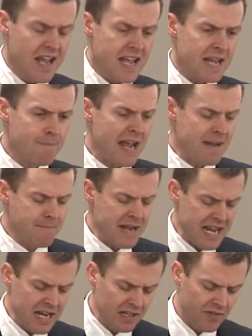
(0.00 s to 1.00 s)
It may
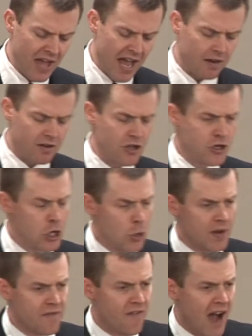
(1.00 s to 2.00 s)
mean that
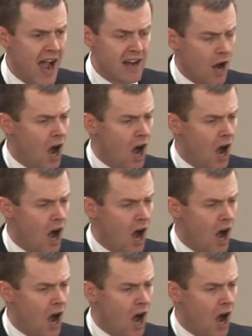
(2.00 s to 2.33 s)
you invite,